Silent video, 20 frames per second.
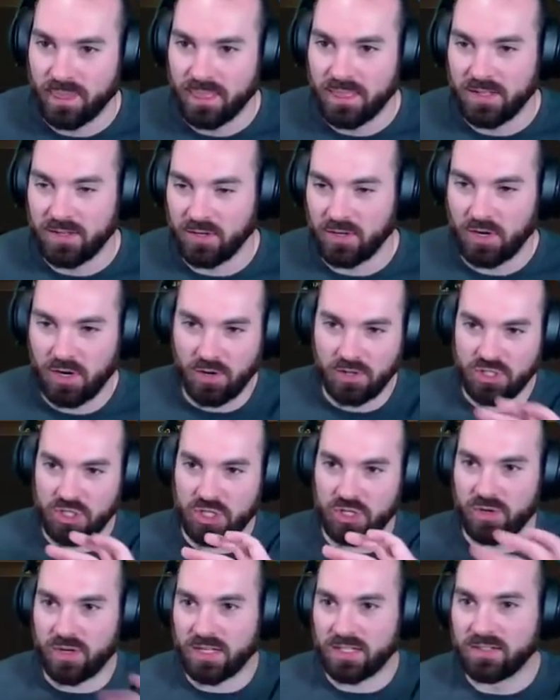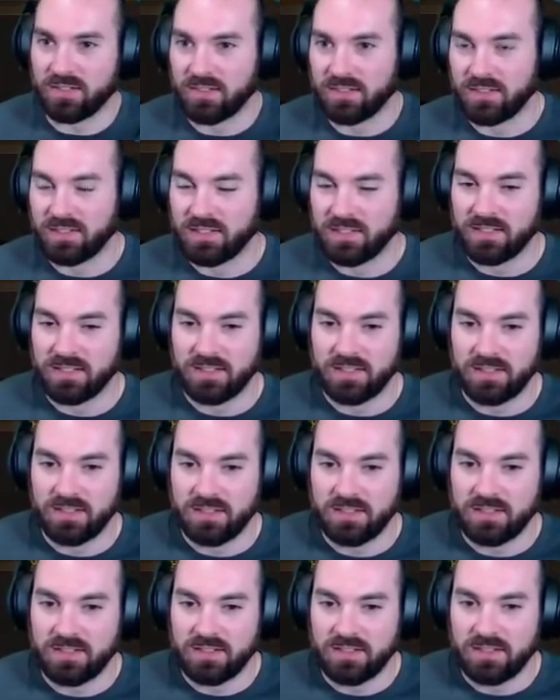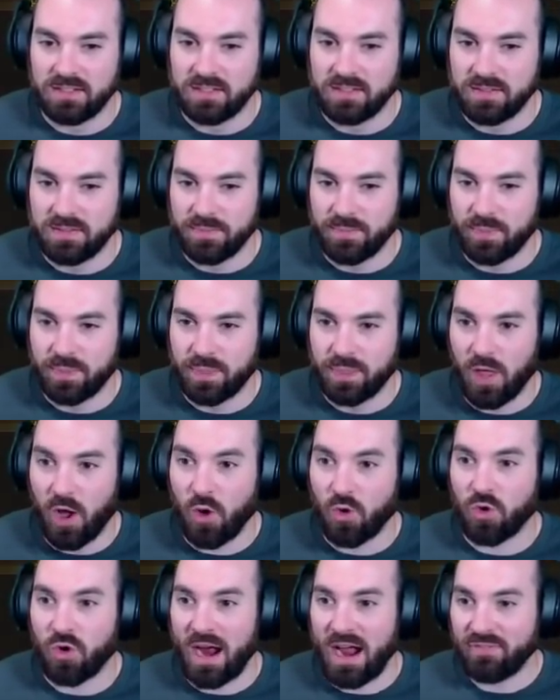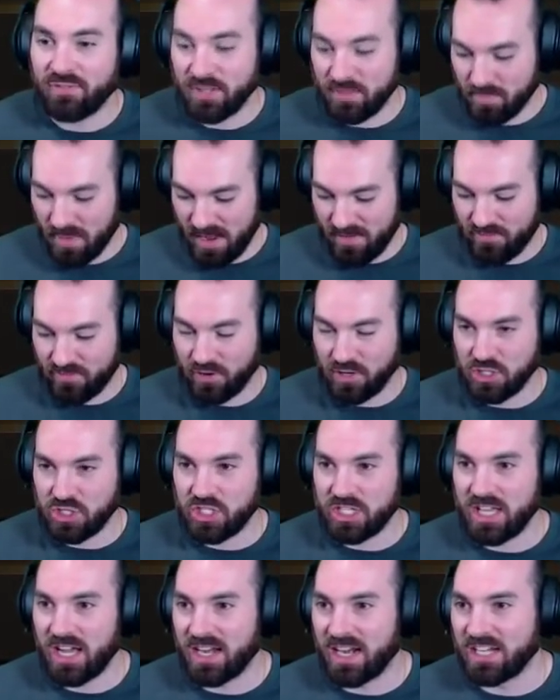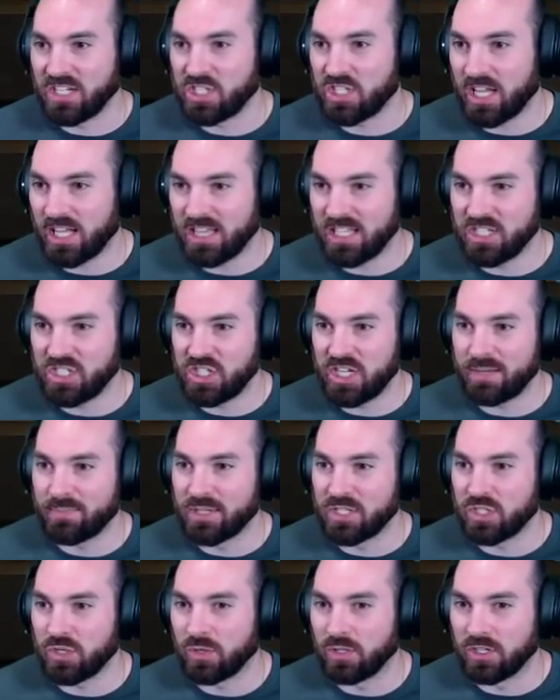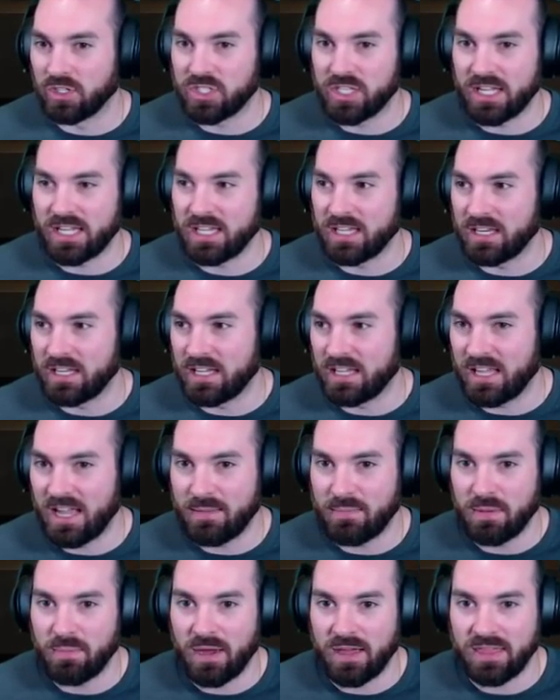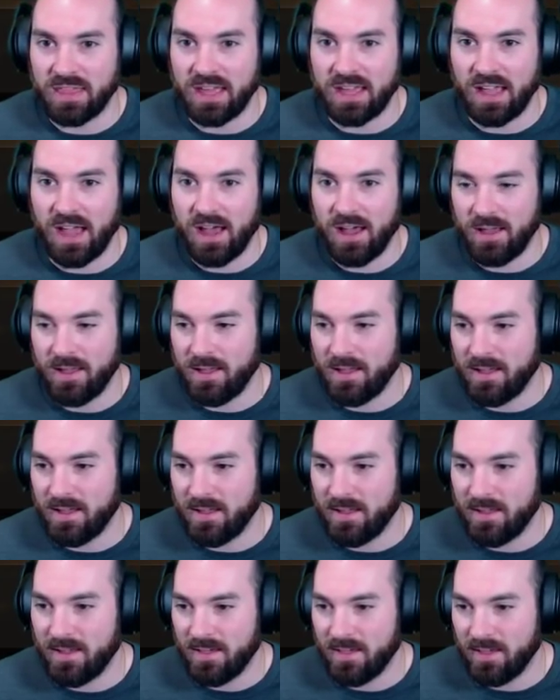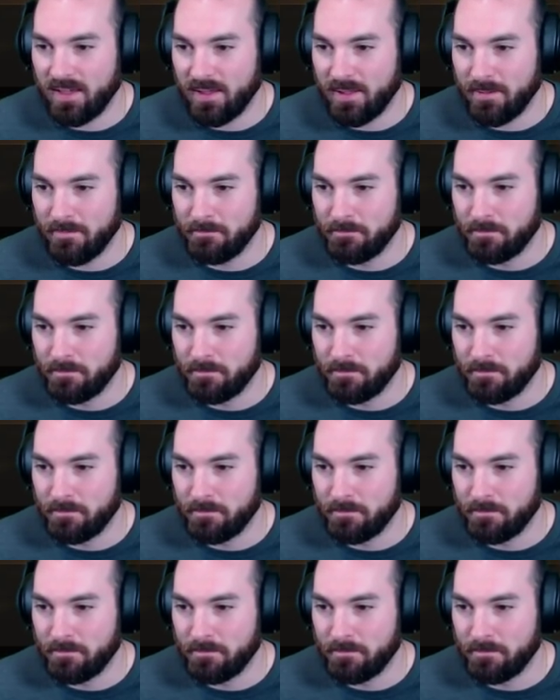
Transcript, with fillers: You don't know what you're doing. Yep. I crafted my first gun. I just got the achievement, so it looks like it, it gave me my thing. Uh-huh.